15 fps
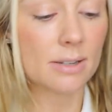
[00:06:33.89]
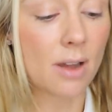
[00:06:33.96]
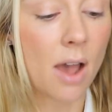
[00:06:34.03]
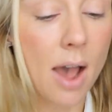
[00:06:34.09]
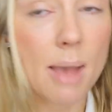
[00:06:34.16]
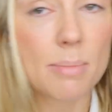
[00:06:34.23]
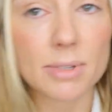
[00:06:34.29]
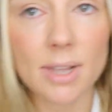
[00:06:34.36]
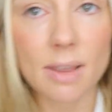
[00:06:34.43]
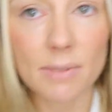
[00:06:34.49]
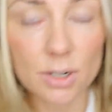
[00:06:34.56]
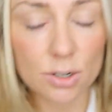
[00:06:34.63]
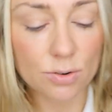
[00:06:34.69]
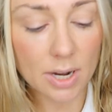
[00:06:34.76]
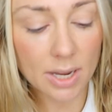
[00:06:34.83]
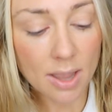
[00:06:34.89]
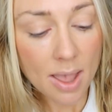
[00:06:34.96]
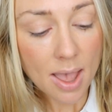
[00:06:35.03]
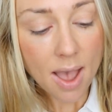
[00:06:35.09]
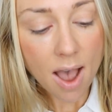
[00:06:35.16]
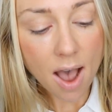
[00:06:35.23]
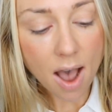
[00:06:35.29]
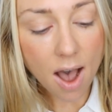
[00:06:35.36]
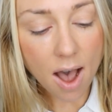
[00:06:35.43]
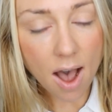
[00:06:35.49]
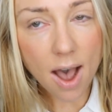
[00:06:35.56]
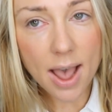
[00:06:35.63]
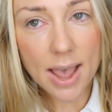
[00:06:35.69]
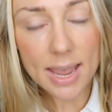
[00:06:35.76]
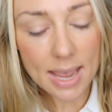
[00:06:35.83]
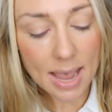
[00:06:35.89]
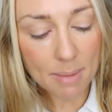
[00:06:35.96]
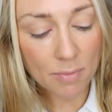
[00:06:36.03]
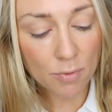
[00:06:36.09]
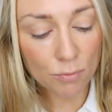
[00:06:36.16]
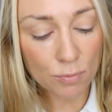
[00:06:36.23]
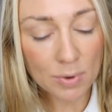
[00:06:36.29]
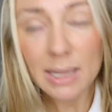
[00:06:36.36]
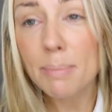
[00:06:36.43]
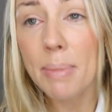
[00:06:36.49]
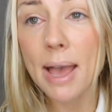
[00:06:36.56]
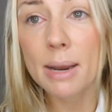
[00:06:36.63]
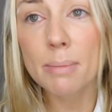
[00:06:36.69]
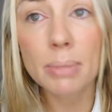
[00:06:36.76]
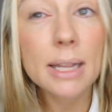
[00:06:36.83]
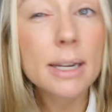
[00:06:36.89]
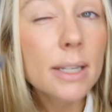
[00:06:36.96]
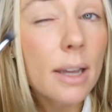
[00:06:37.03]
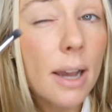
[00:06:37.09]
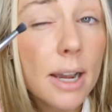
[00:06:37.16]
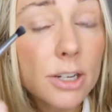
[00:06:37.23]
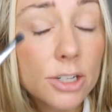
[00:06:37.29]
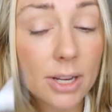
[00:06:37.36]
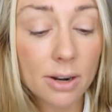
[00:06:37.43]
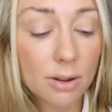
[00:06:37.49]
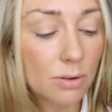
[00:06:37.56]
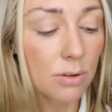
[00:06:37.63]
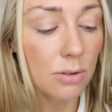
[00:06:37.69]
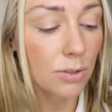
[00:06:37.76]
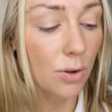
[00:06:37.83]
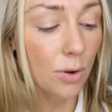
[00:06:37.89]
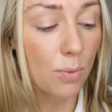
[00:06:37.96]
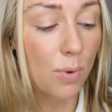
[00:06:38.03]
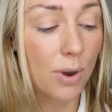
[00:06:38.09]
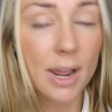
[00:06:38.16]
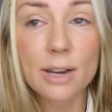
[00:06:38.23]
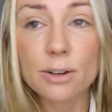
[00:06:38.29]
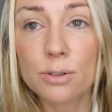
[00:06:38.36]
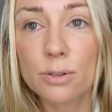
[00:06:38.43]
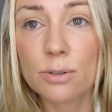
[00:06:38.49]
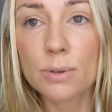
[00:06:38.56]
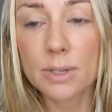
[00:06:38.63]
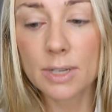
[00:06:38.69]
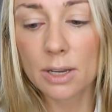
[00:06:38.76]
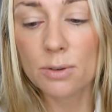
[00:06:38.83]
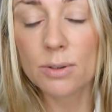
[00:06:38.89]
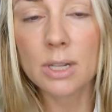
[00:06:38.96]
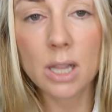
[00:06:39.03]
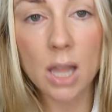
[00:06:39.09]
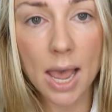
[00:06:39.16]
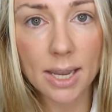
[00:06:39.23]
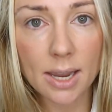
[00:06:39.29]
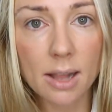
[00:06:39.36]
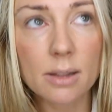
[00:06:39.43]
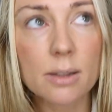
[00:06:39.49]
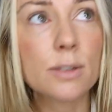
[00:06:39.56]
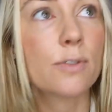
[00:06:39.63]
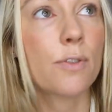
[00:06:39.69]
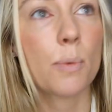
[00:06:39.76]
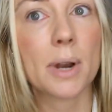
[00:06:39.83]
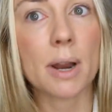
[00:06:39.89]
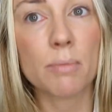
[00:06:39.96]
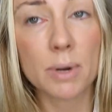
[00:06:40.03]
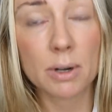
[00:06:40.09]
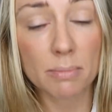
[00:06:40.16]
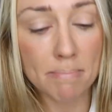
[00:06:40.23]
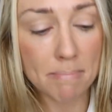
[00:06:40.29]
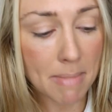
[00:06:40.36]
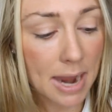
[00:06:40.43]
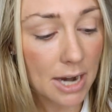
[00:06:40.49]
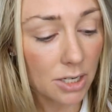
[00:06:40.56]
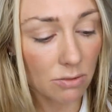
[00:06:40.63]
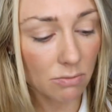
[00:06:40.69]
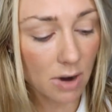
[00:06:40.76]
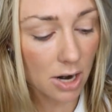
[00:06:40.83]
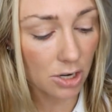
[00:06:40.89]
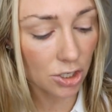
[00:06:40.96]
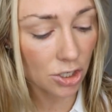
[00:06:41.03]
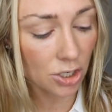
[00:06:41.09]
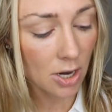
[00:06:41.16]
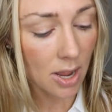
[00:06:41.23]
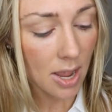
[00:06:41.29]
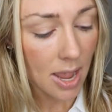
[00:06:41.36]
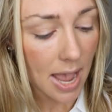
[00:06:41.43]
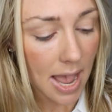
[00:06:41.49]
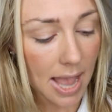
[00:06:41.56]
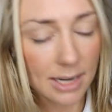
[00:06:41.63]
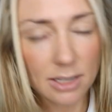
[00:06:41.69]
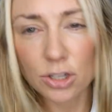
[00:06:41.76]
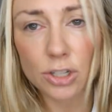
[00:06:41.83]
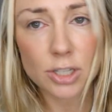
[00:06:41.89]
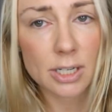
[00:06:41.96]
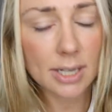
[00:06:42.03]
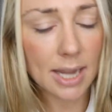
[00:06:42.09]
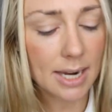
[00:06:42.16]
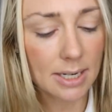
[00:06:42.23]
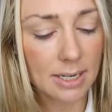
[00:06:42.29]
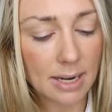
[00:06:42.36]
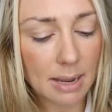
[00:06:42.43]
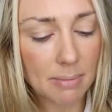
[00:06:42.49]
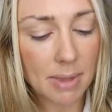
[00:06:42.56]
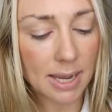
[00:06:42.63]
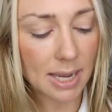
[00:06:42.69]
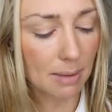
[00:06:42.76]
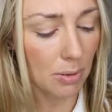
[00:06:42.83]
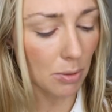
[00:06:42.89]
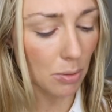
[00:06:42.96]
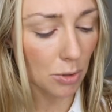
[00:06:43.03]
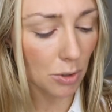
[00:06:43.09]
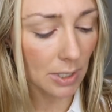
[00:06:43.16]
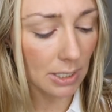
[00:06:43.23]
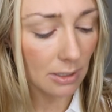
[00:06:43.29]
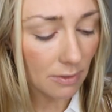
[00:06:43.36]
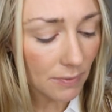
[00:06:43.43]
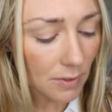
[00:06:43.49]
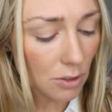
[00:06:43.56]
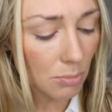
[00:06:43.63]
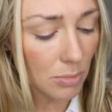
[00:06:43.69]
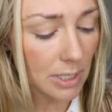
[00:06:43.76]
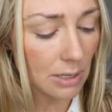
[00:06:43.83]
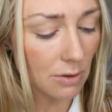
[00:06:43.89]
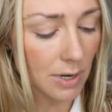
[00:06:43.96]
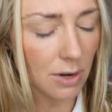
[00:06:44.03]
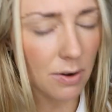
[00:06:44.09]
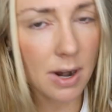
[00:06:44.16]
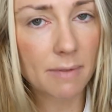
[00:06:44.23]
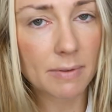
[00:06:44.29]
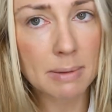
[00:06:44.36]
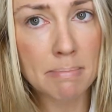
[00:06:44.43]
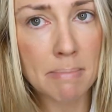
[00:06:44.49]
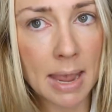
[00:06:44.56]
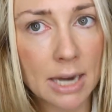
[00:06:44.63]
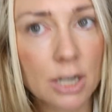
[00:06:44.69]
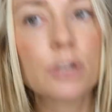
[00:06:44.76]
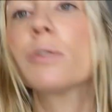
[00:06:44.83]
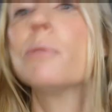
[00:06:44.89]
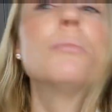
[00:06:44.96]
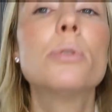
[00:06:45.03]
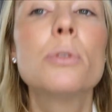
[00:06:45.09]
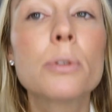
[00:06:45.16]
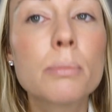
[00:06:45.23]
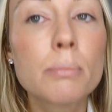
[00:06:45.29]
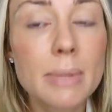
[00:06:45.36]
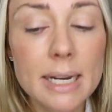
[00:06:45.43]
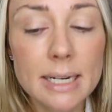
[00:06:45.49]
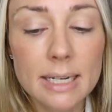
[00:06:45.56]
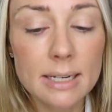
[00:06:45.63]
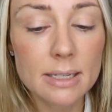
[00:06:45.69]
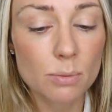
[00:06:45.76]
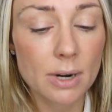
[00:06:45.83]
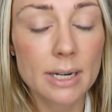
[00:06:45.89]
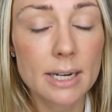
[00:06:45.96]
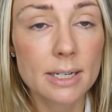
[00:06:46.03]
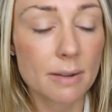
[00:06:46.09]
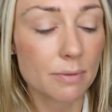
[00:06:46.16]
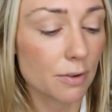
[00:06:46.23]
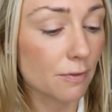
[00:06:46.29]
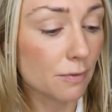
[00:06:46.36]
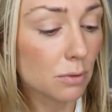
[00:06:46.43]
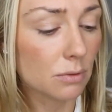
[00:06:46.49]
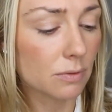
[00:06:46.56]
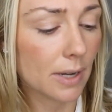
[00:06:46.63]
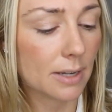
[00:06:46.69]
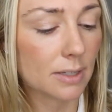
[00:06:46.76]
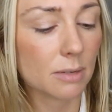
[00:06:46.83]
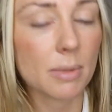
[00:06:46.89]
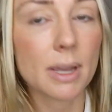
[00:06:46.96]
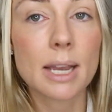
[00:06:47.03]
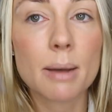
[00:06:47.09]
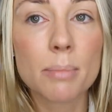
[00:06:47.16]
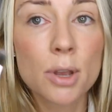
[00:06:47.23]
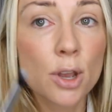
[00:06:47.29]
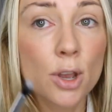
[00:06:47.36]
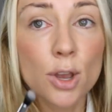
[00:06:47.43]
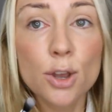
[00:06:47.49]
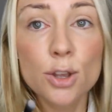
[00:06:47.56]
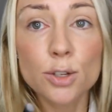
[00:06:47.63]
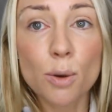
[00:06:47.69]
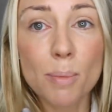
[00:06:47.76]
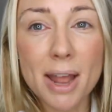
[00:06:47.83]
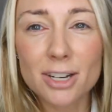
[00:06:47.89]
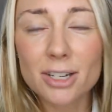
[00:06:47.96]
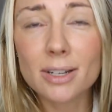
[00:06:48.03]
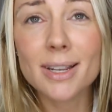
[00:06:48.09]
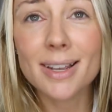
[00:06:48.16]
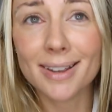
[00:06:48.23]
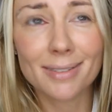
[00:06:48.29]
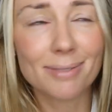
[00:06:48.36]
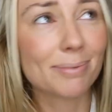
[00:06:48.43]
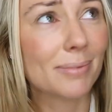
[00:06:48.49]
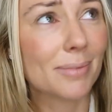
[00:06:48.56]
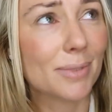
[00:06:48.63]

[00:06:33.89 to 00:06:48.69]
time-saving trick. I am really bad at blending eyeshadow, so what I do is I use light colors for when I'm in a major rush and it's just a day-to-day makeup and not doing any filming, or I don't have any major important meetings where I need to have a full face of makeup. So I'm actually